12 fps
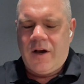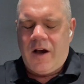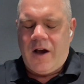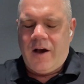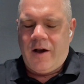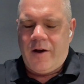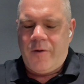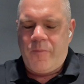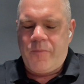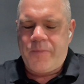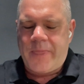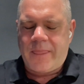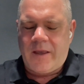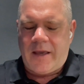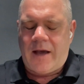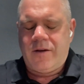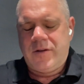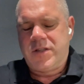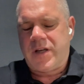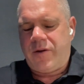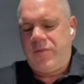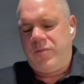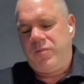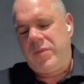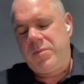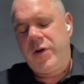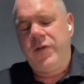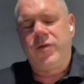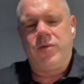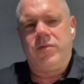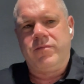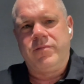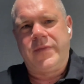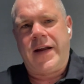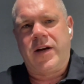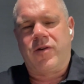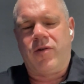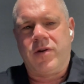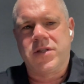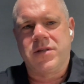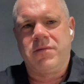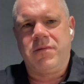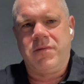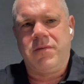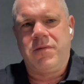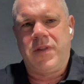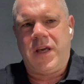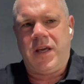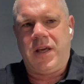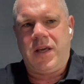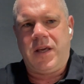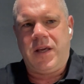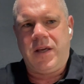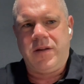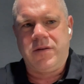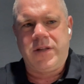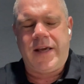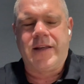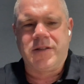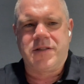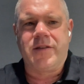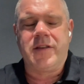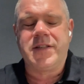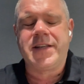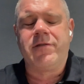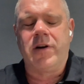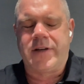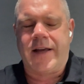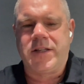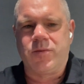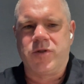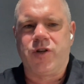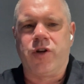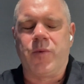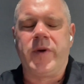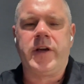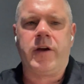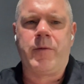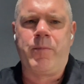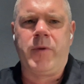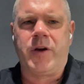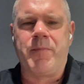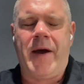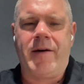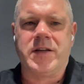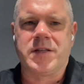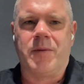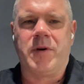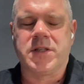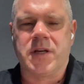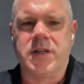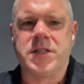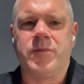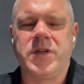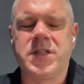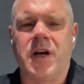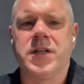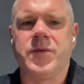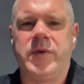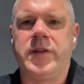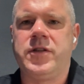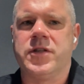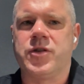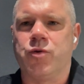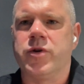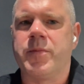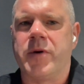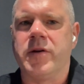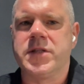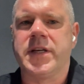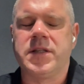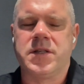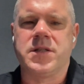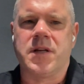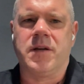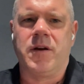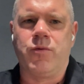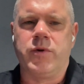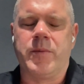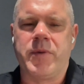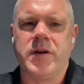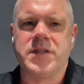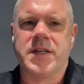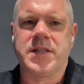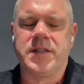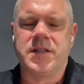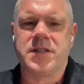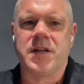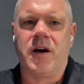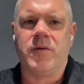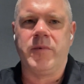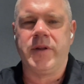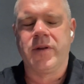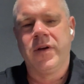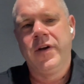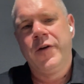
so we moved all that across. So the Zero data was good, and we could compare it side by side. So we started with just order processing to start with,